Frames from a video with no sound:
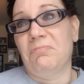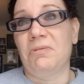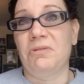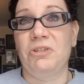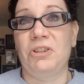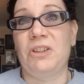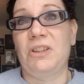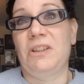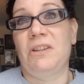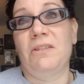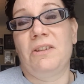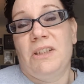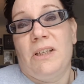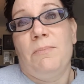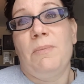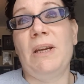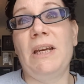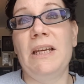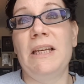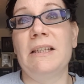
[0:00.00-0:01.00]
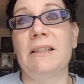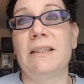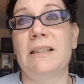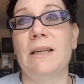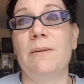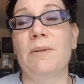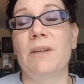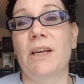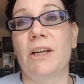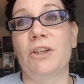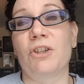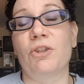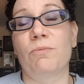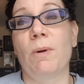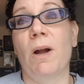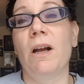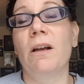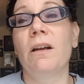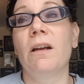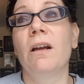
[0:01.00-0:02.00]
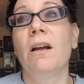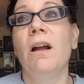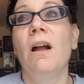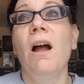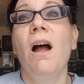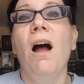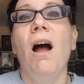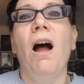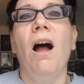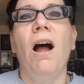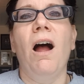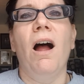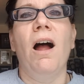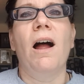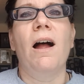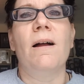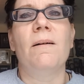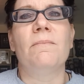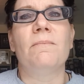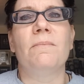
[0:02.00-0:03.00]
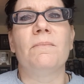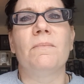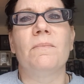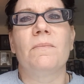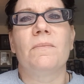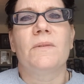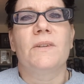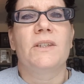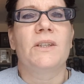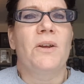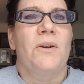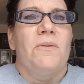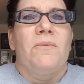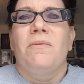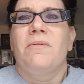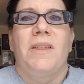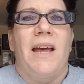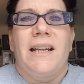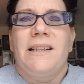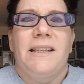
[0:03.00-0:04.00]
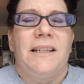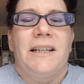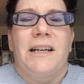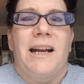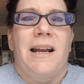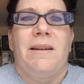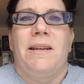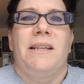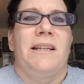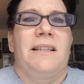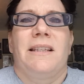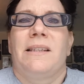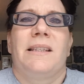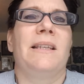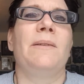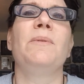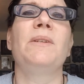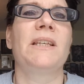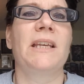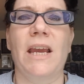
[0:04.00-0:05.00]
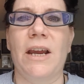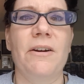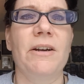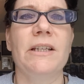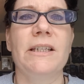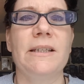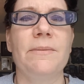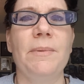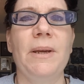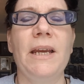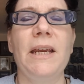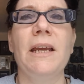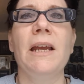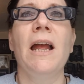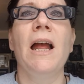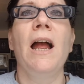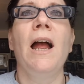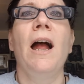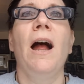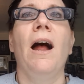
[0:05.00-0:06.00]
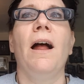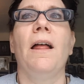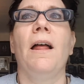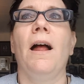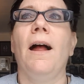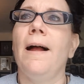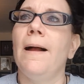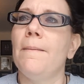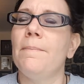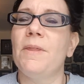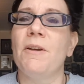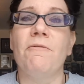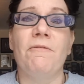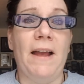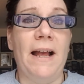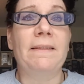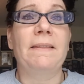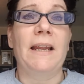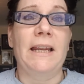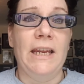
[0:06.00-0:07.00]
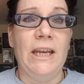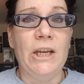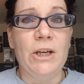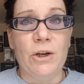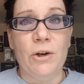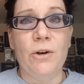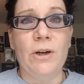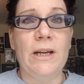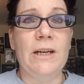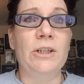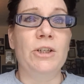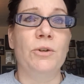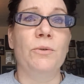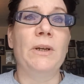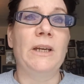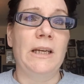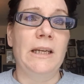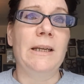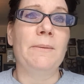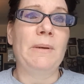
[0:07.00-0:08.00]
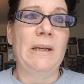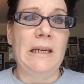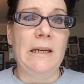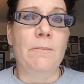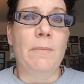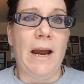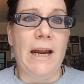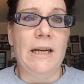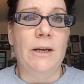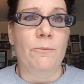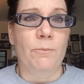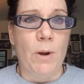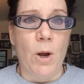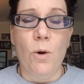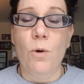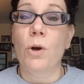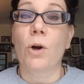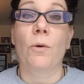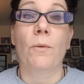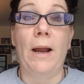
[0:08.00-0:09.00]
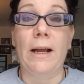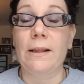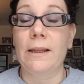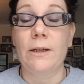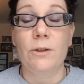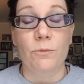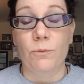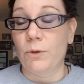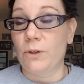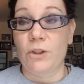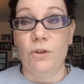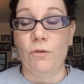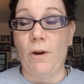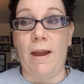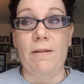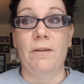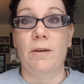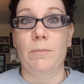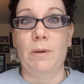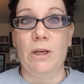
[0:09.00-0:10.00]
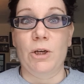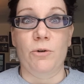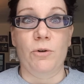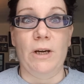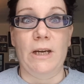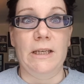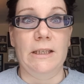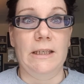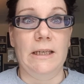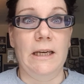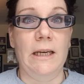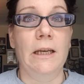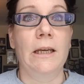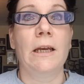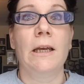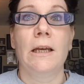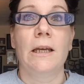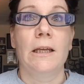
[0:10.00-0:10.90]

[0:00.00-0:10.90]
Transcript: Just to me, he seems like a schmuck. So that didn't, he doesn't seem scary to me. The fact that he couldn't do eeny, meeny, miny, mo correctly was driving me crazy.